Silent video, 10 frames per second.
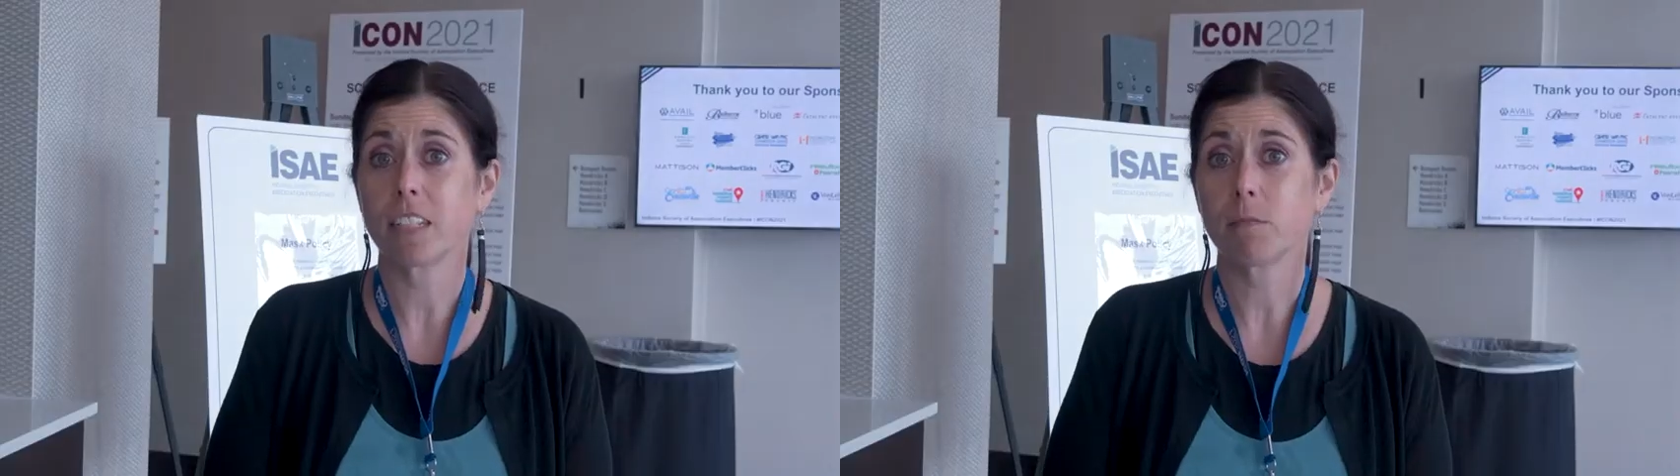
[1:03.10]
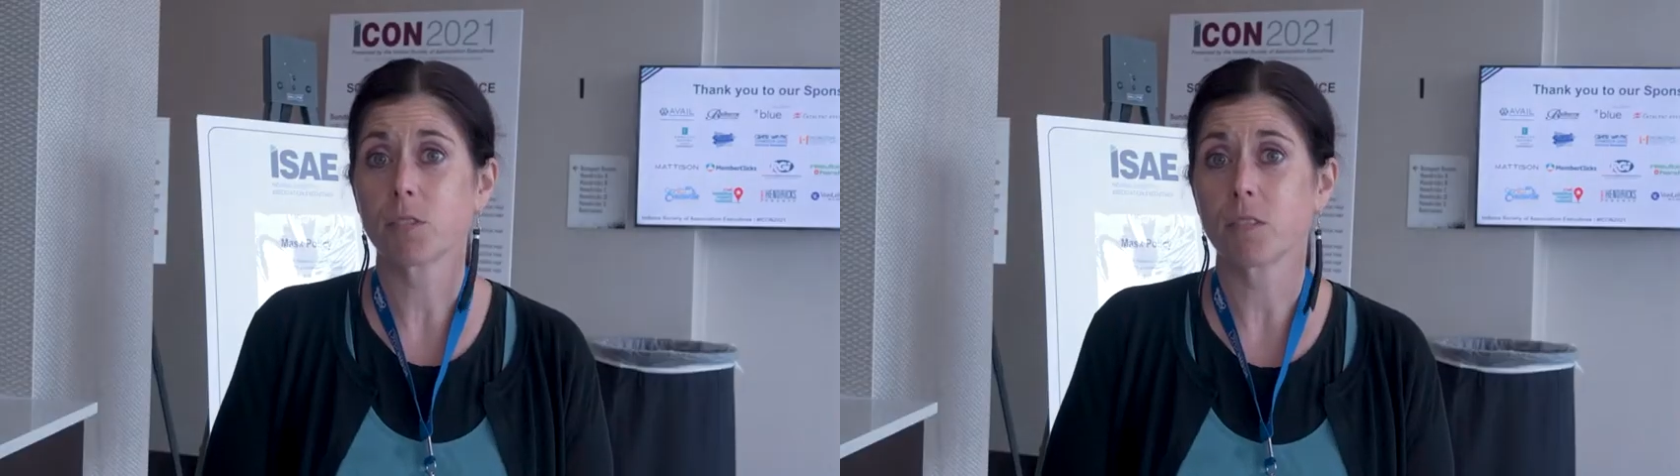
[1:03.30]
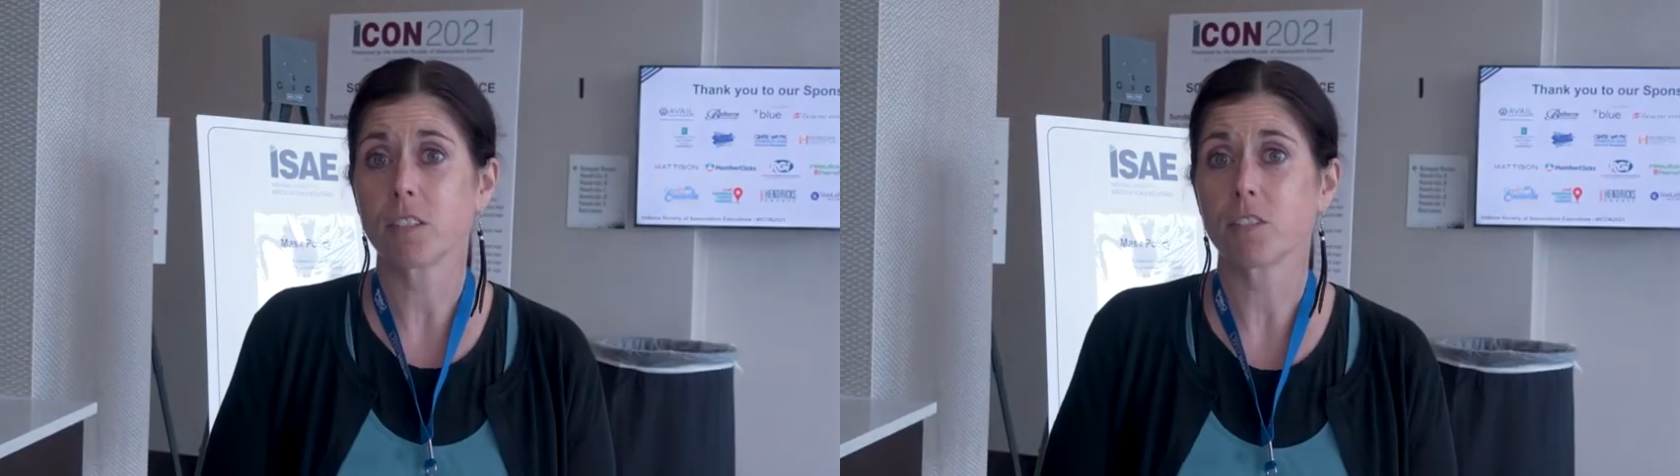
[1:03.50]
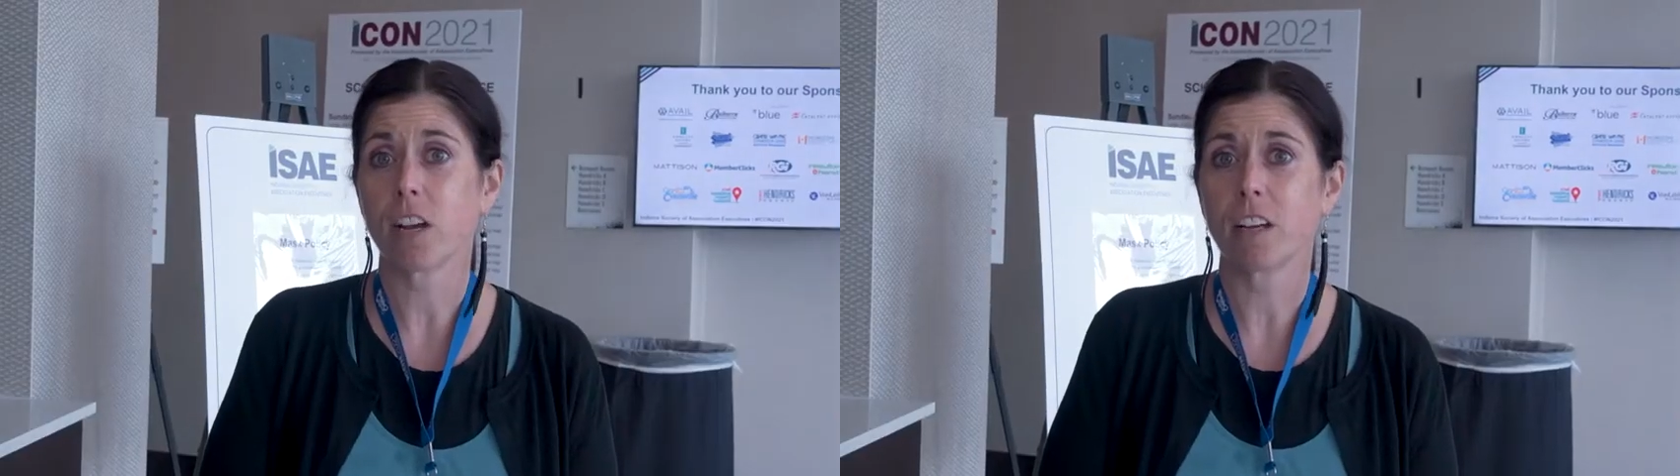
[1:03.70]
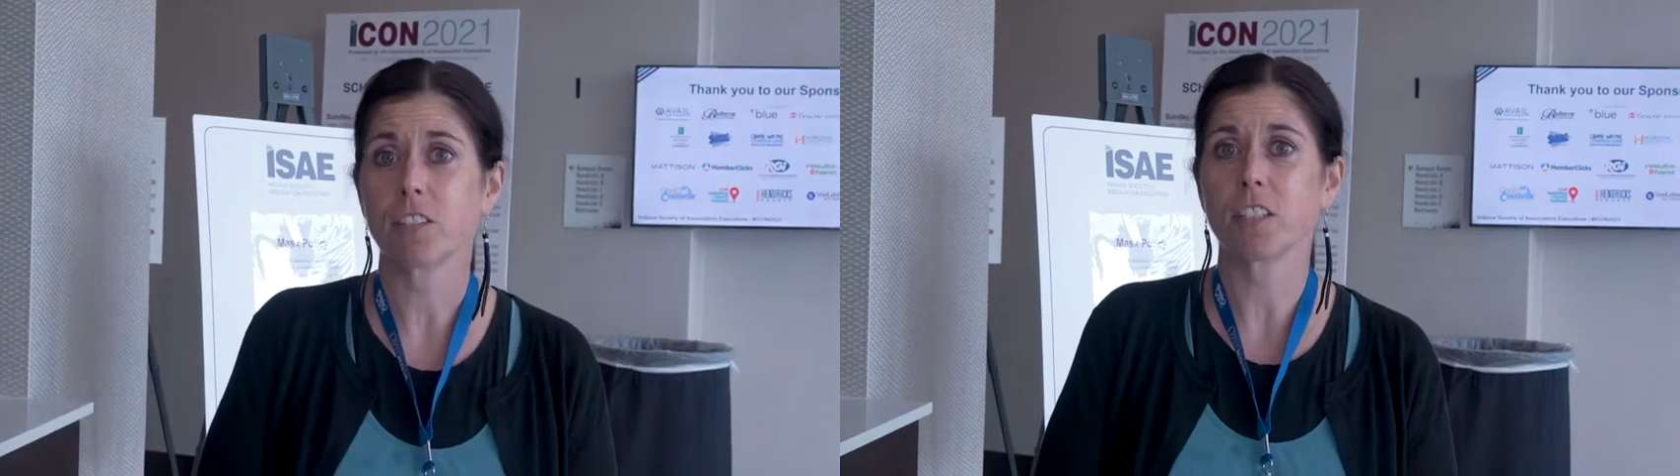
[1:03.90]
teams through these
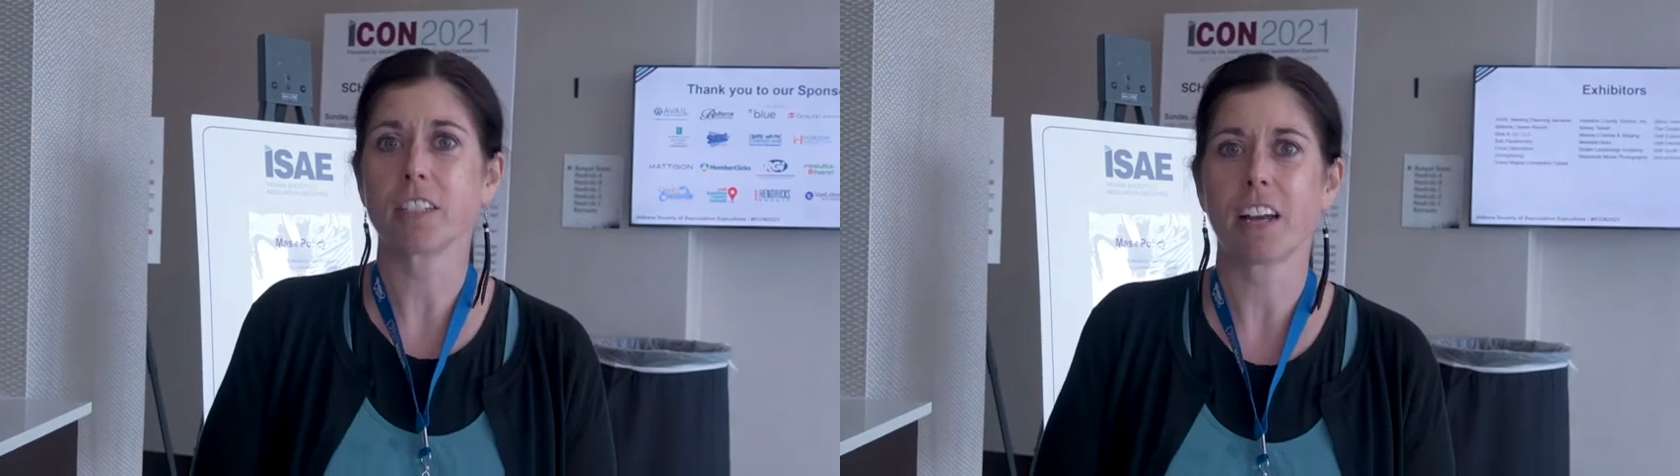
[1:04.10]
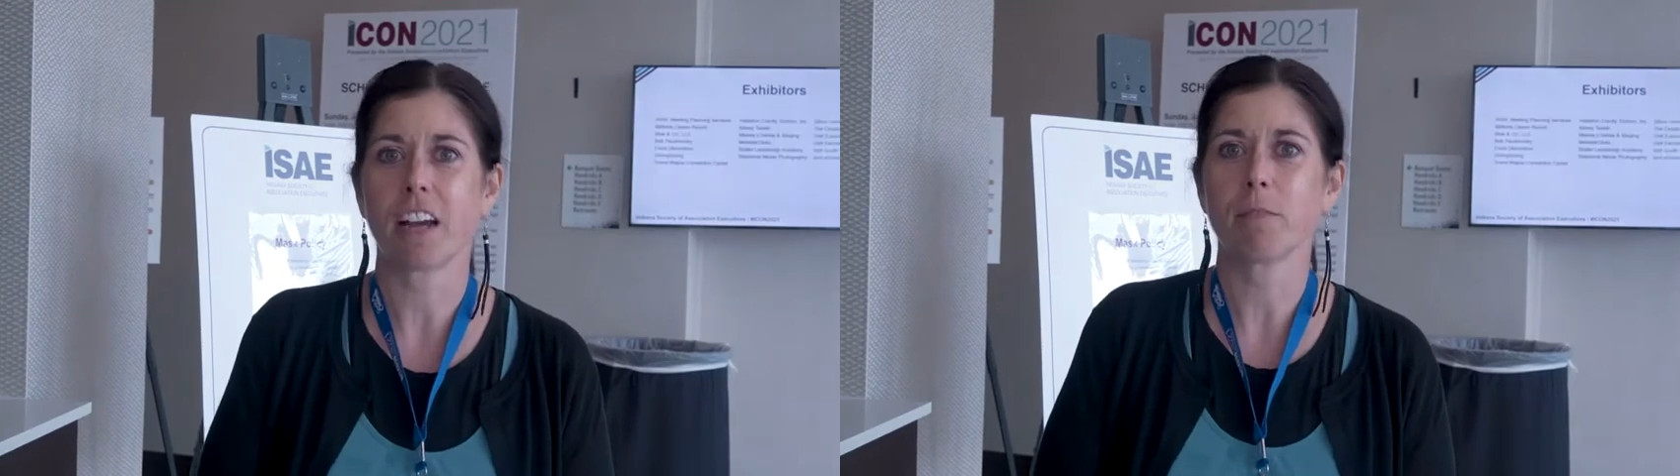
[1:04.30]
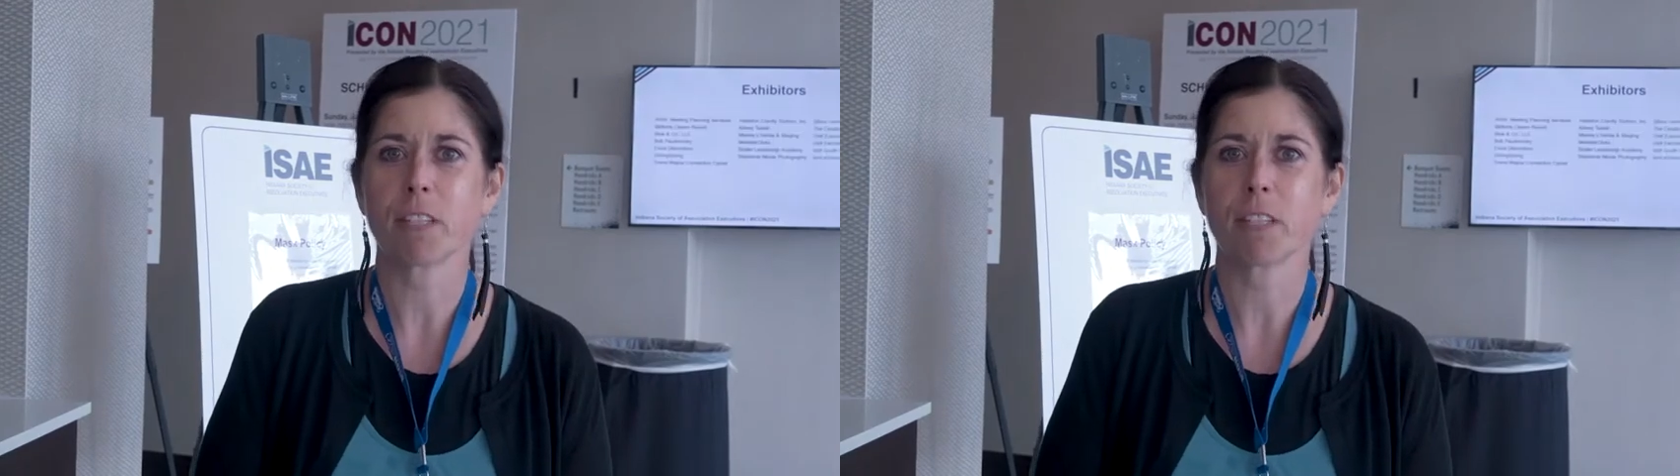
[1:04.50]
challenging times,